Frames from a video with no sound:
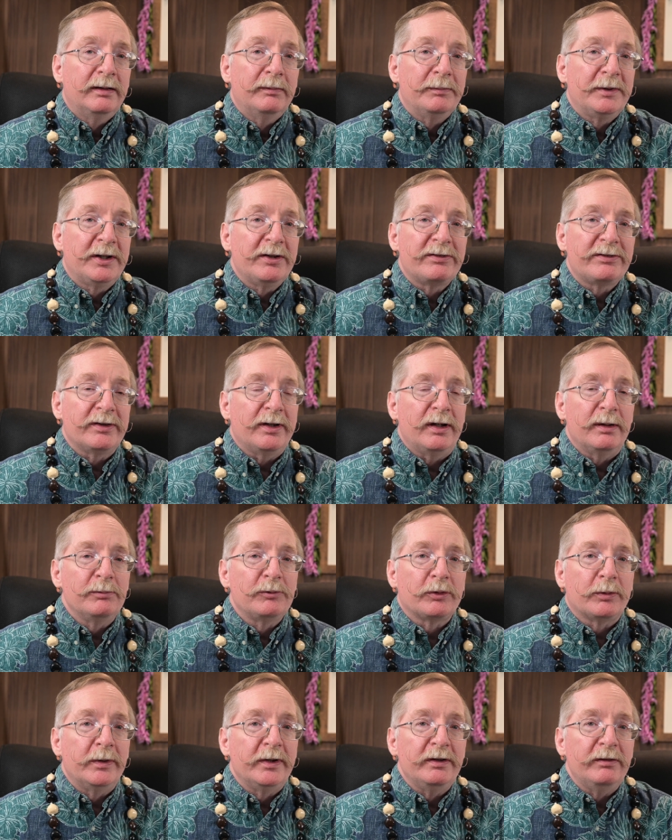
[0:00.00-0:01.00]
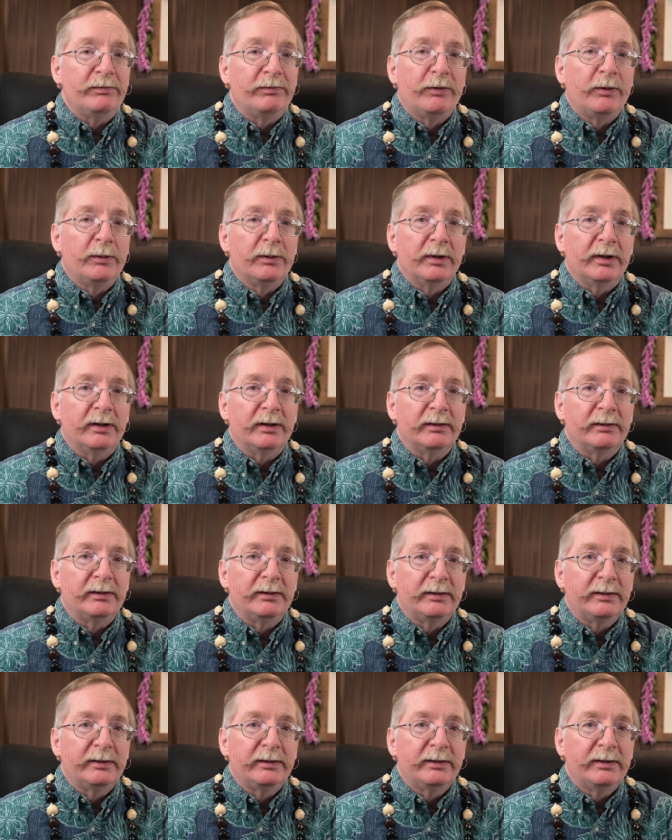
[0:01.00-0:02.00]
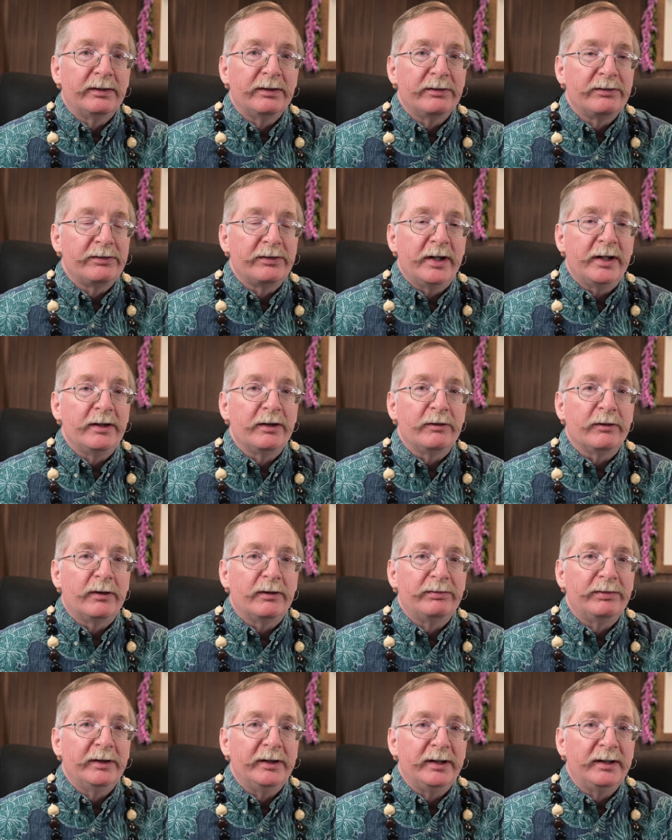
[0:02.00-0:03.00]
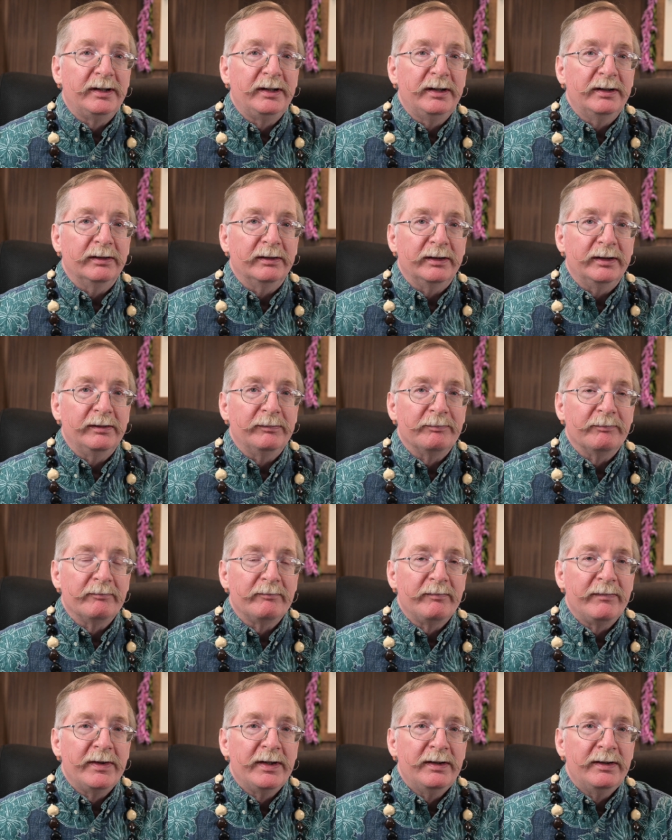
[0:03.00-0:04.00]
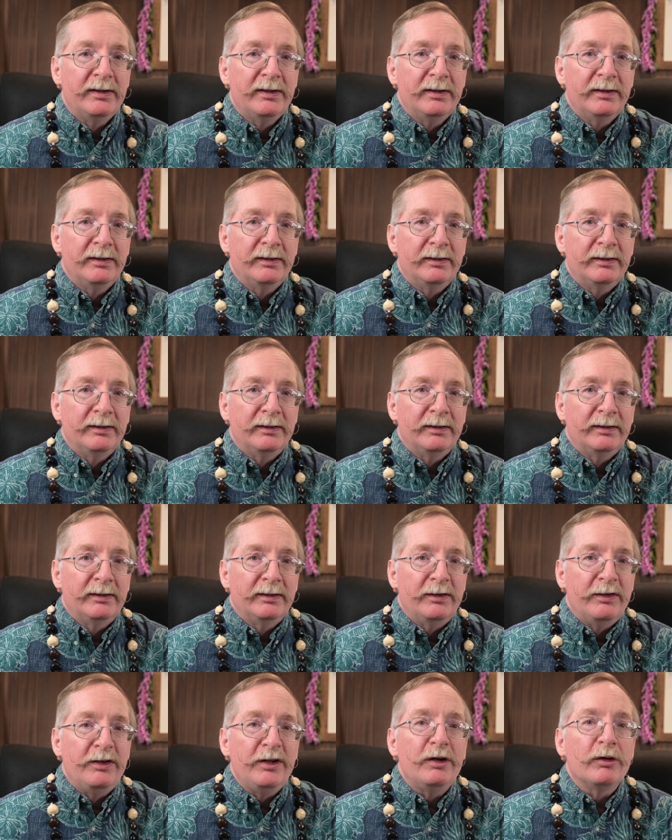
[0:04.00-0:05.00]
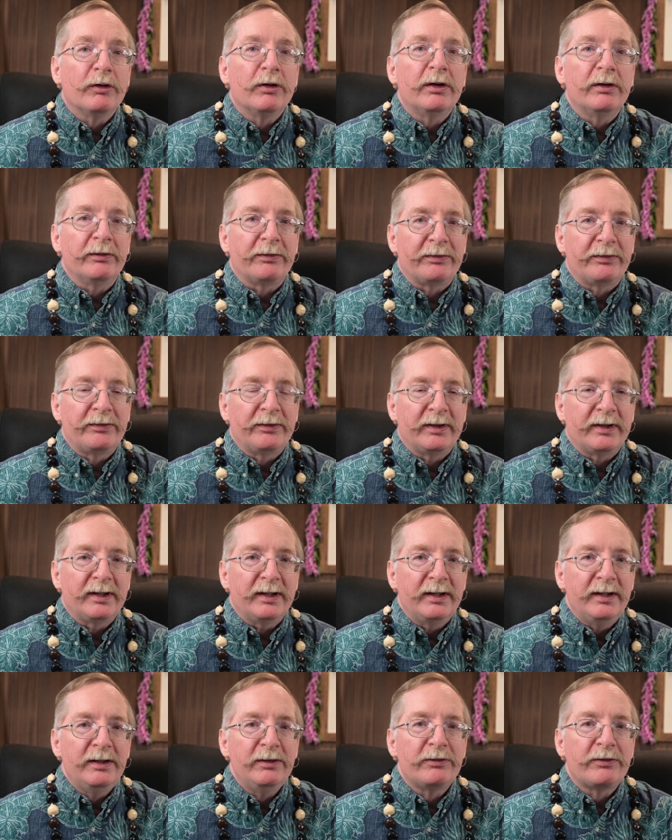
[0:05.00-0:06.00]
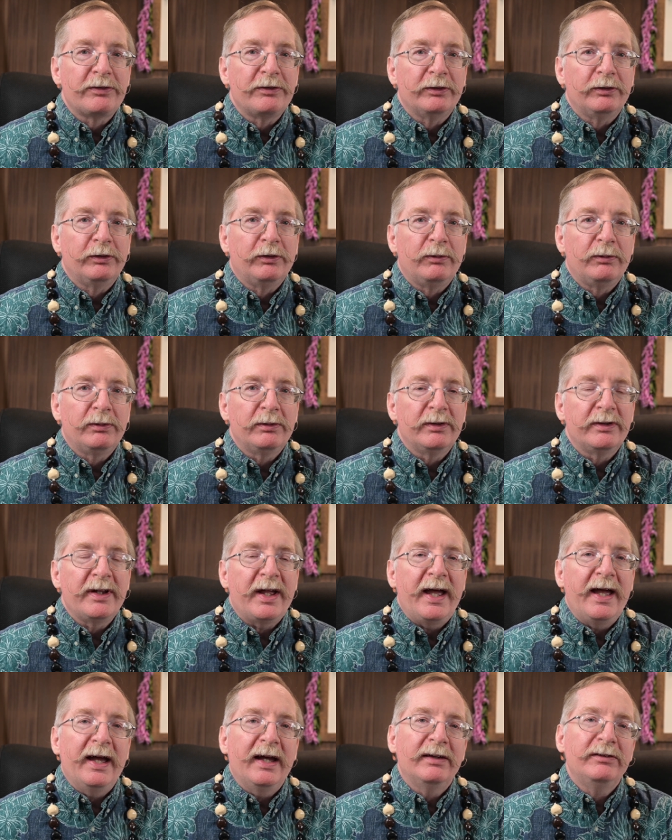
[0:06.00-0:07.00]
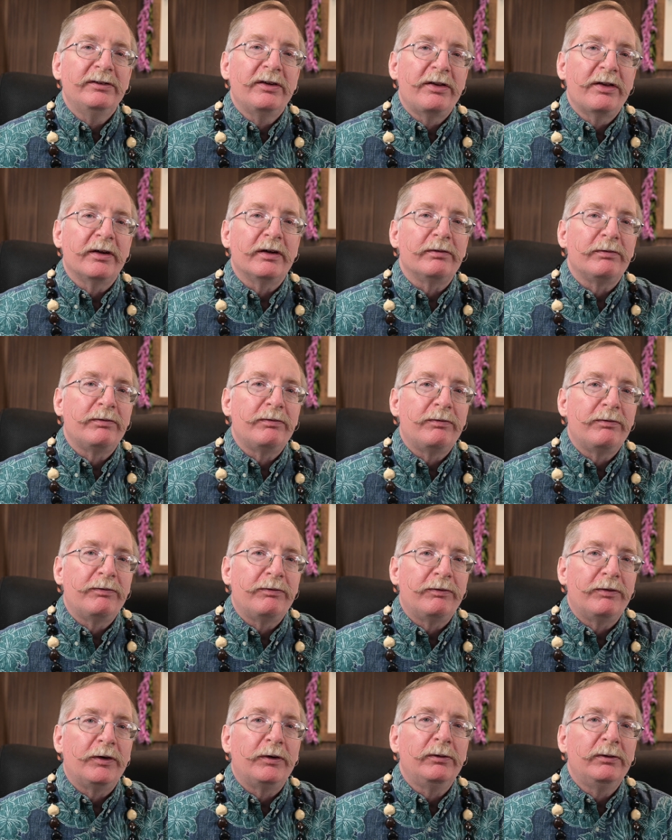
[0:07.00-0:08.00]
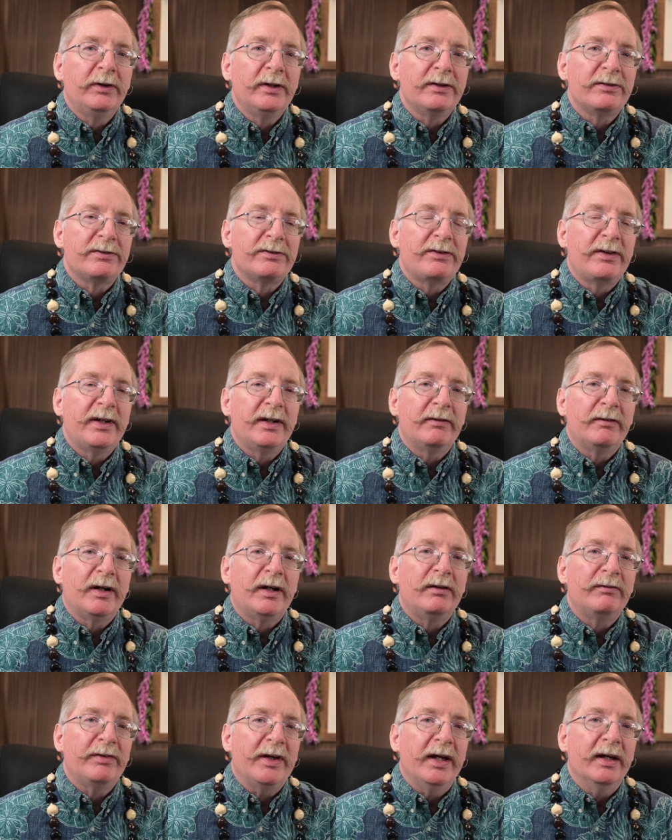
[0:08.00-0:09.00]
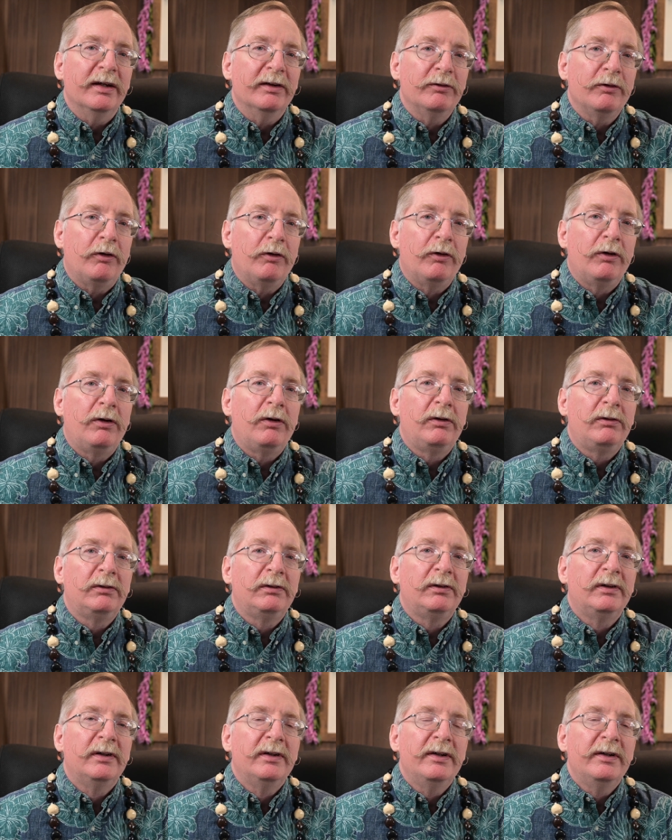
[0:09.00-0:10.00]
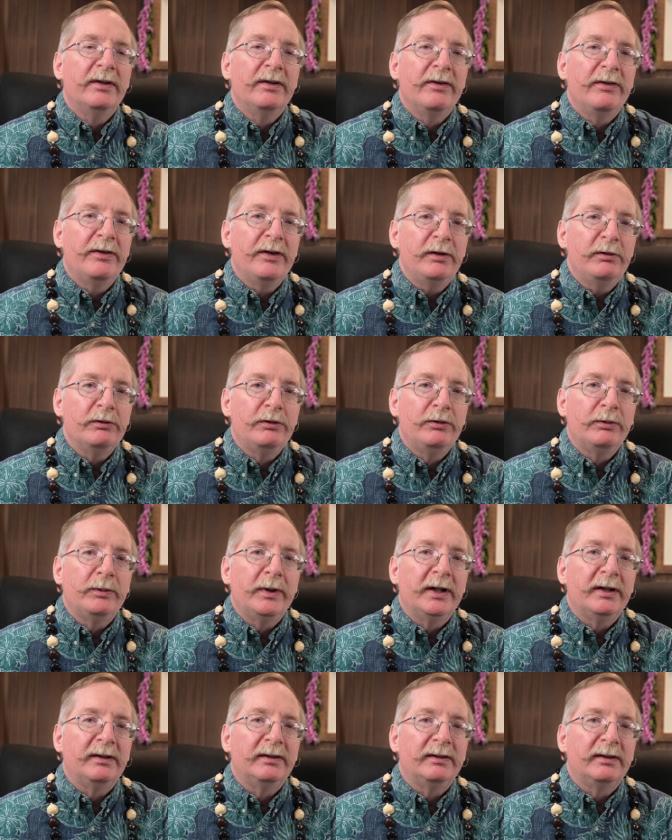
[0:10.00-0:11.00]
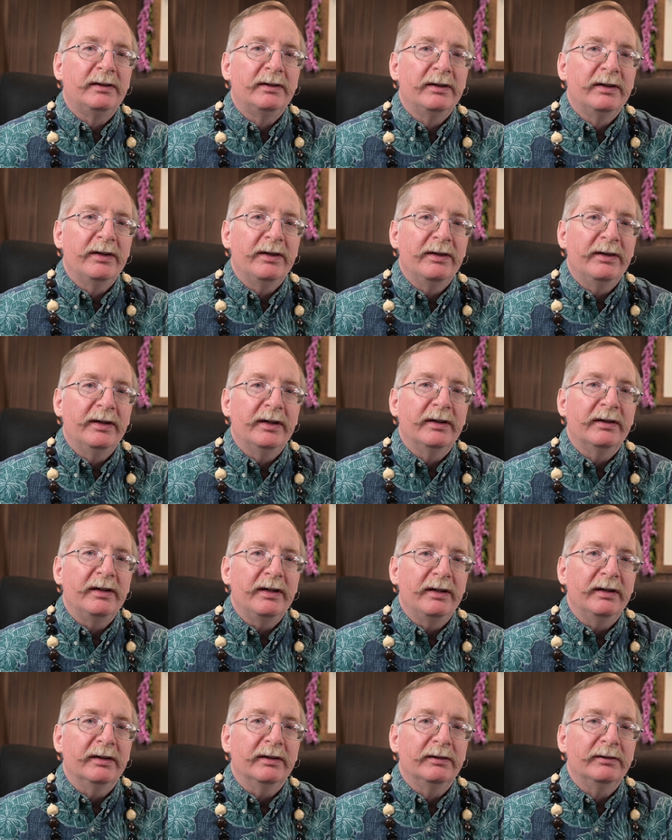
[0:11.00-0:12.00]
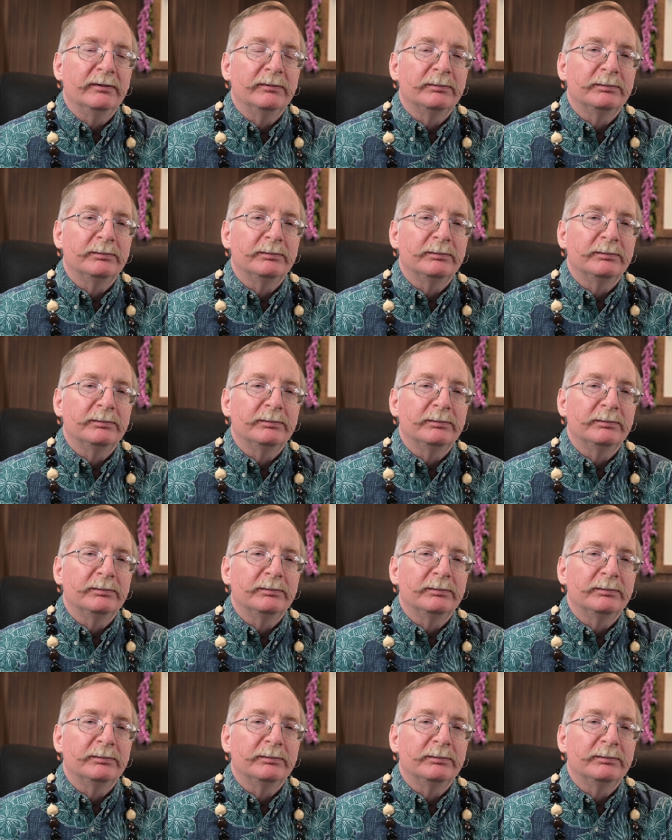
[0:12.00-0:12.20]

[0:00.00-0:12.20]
Because Psalm 24 said it awfully clearly The earth is the Lord and the fullness thereof, and all that dwell therein.